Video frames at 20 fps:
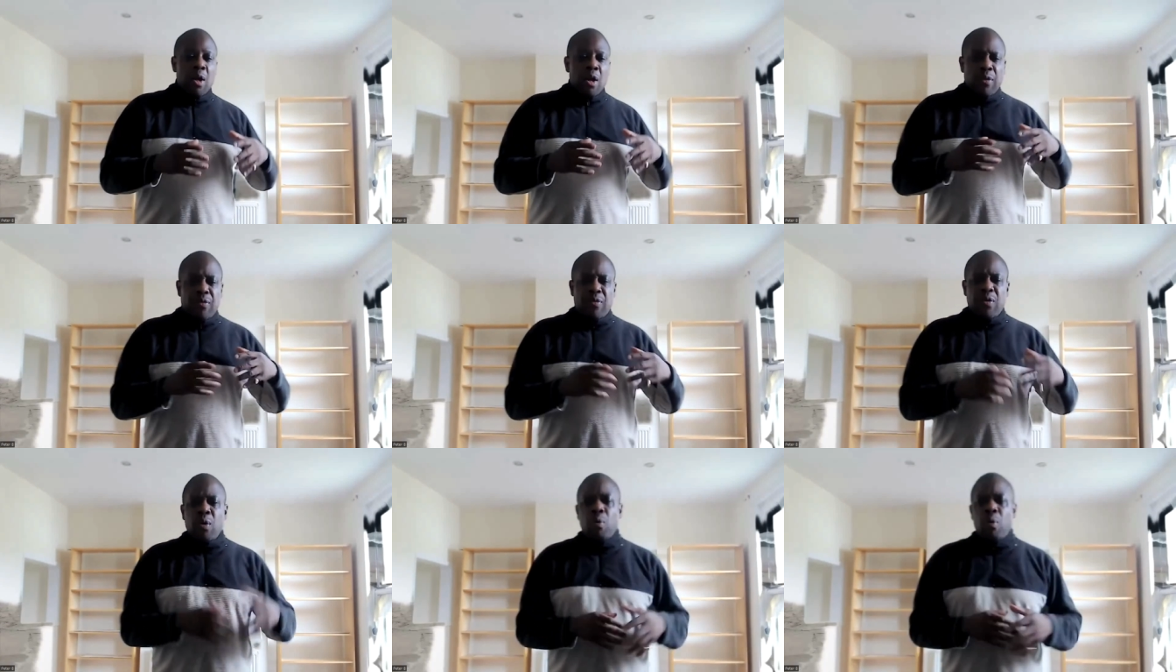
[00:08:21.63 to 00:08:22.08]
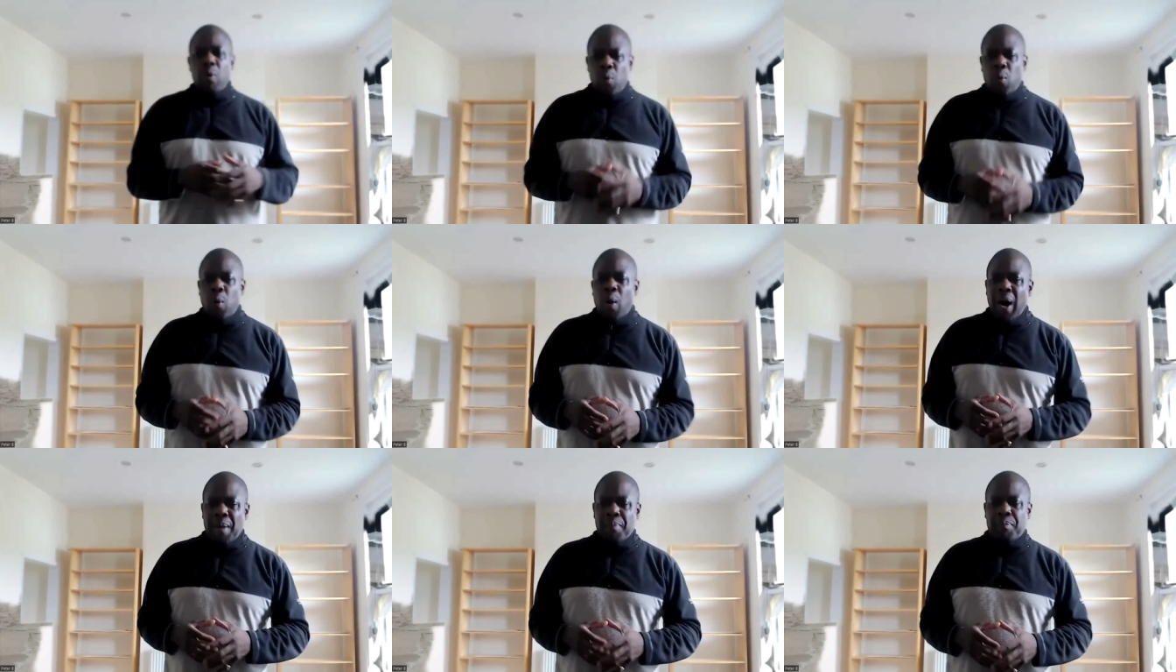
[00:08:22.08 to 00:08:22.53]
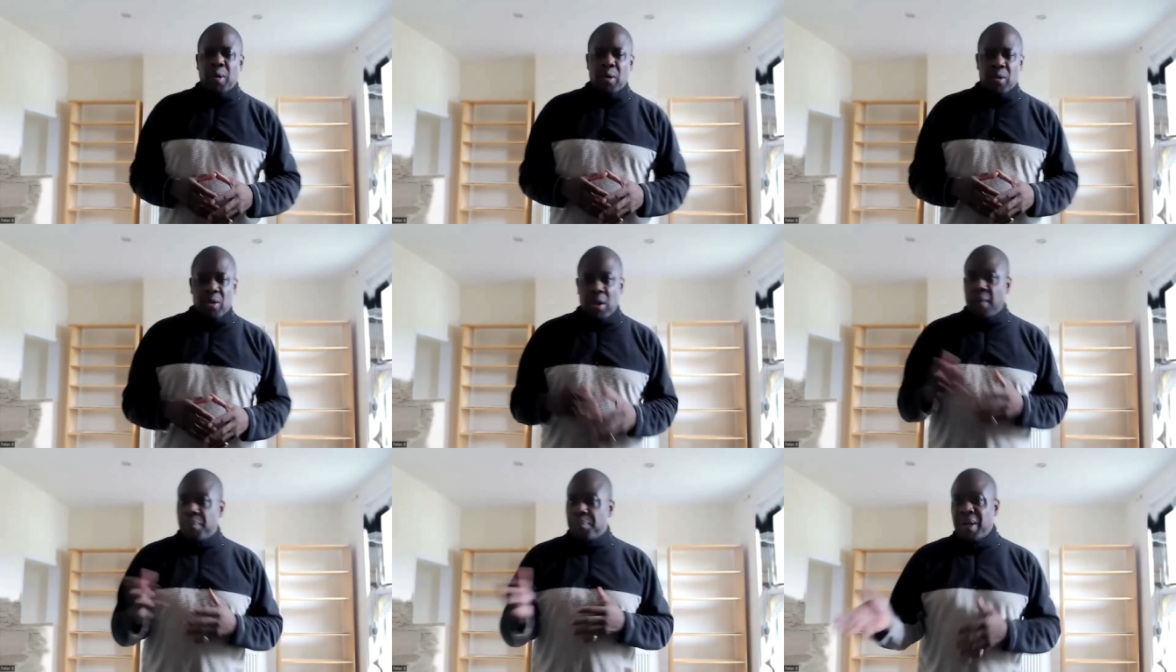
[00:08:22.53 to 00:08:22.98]
If you were a white
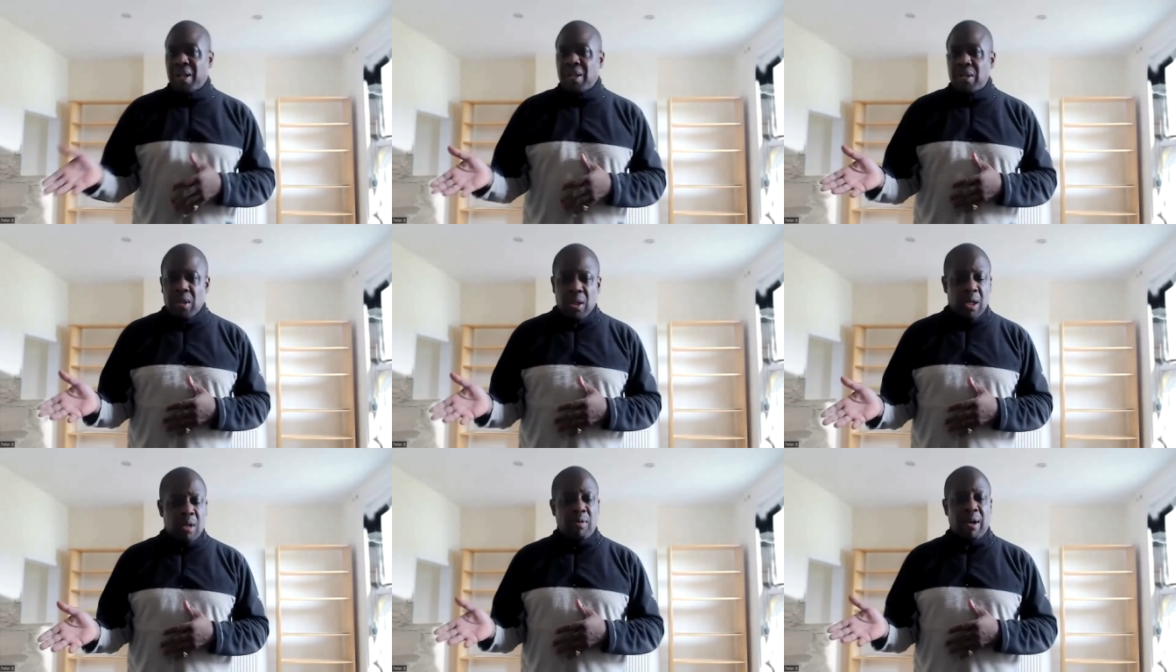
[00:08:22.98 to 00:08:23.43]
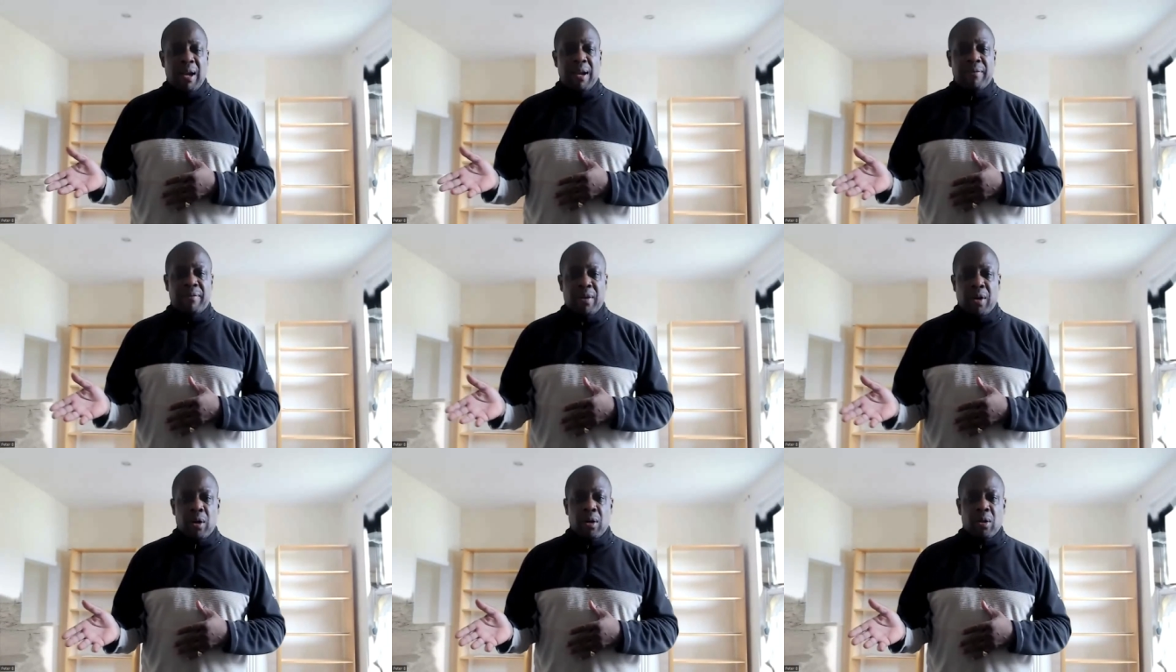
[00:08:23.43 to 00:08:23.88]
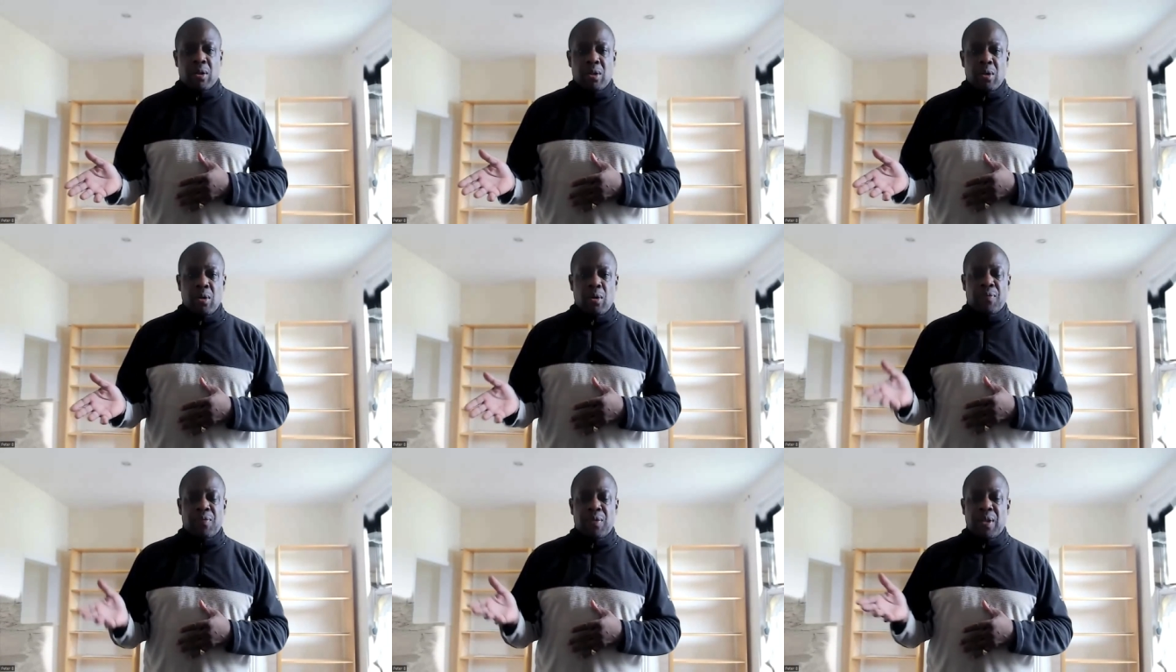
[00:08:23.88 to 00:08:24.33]
person, I've been to the
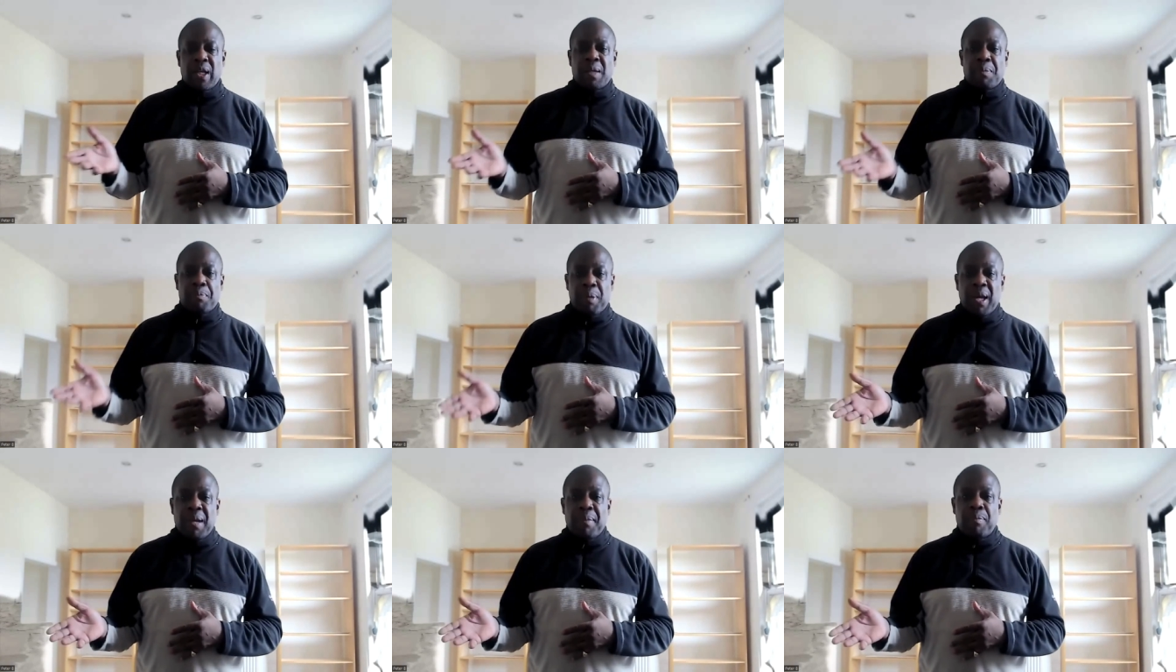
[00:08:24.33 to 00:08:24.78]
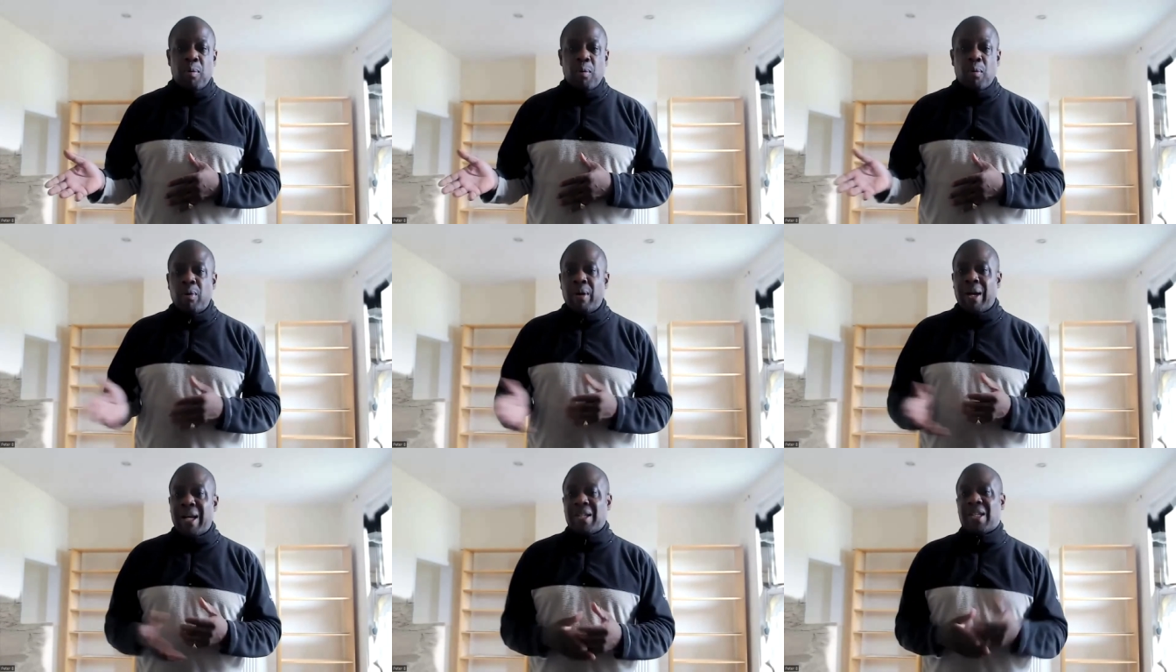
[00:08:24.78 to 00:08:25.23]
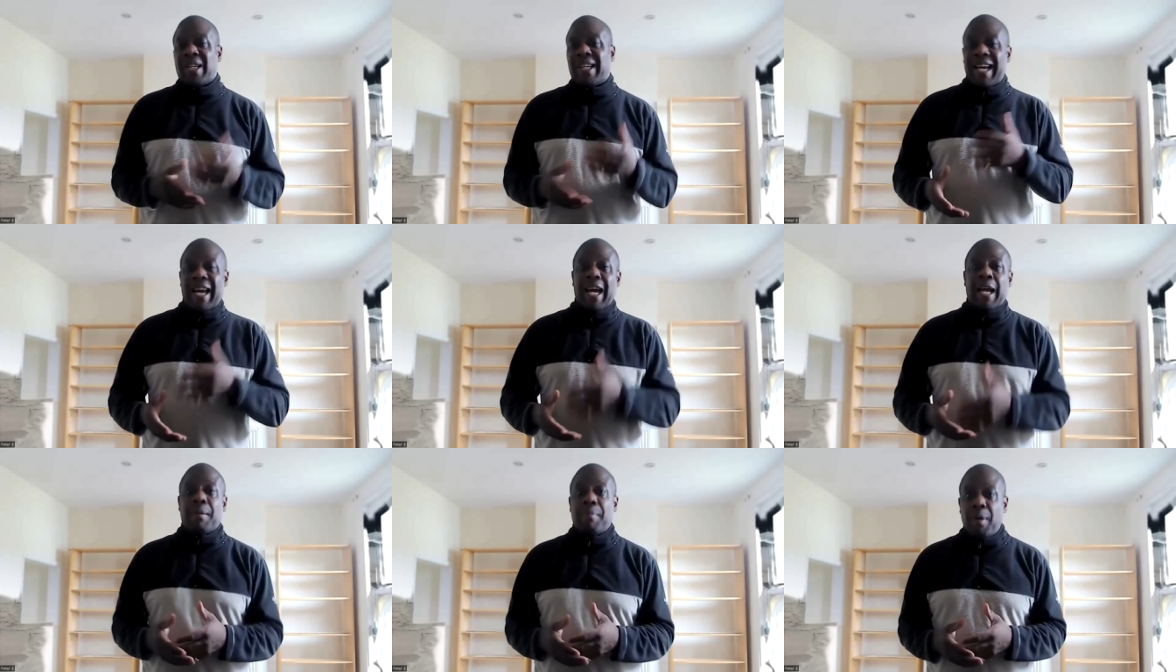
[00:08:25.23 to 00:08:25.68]
graveyards of these people who actually
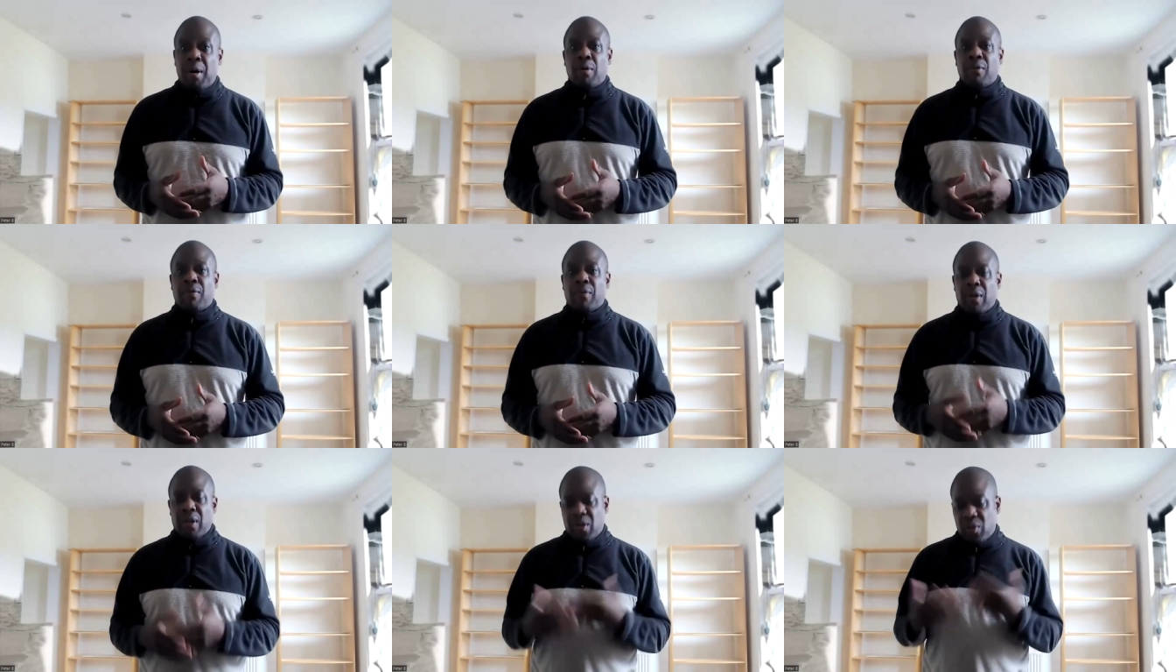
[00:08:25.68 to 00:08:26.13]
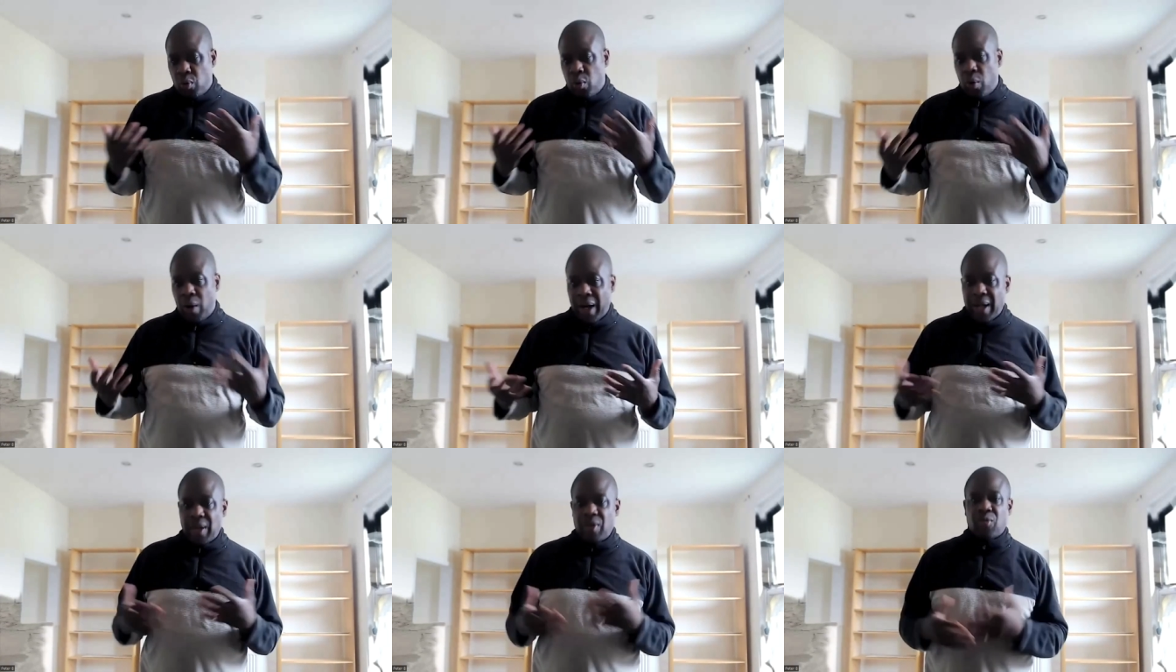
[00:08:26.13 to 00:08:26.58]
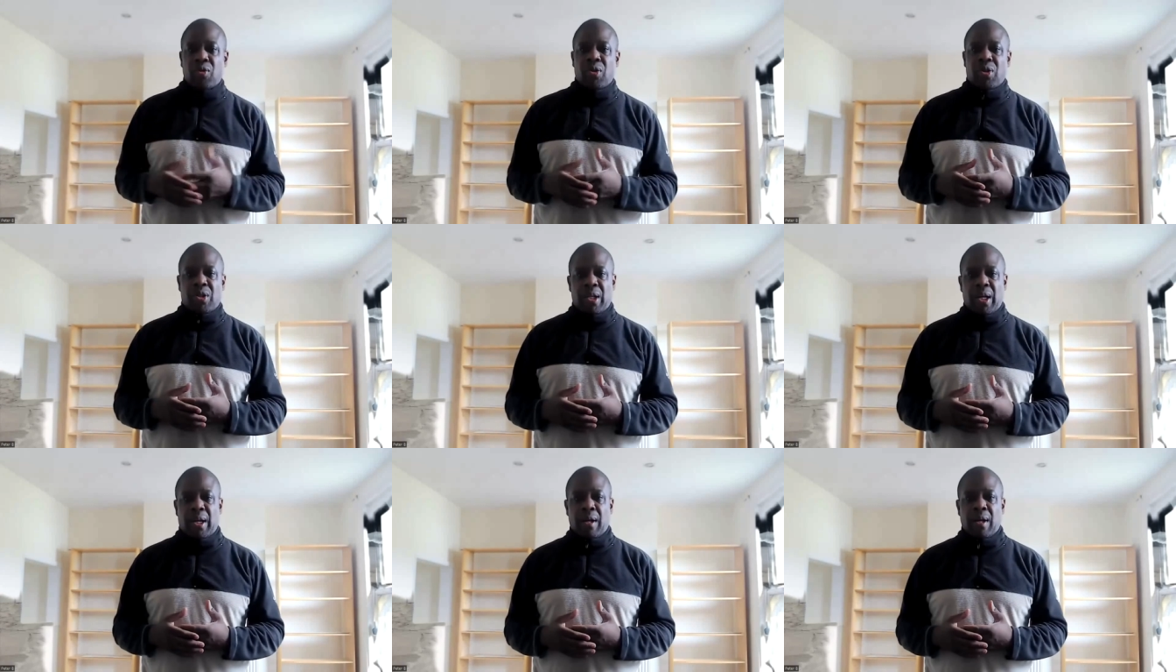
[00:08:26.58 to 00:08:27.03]
came over. It's quite
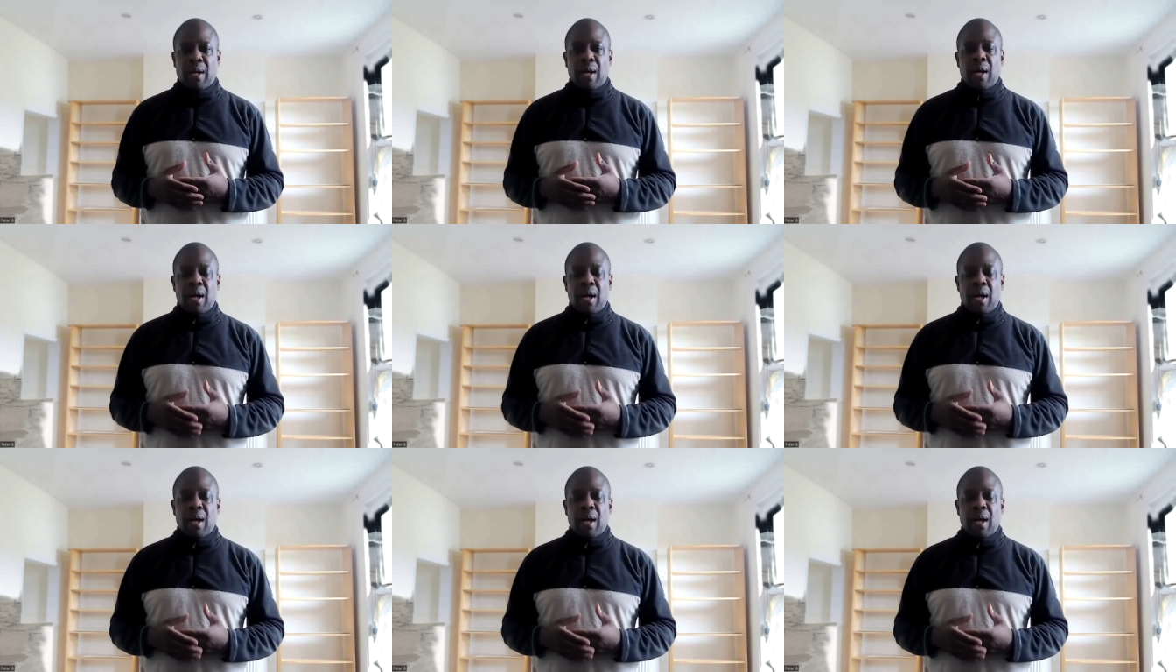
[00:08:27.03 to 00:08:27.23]
interesting,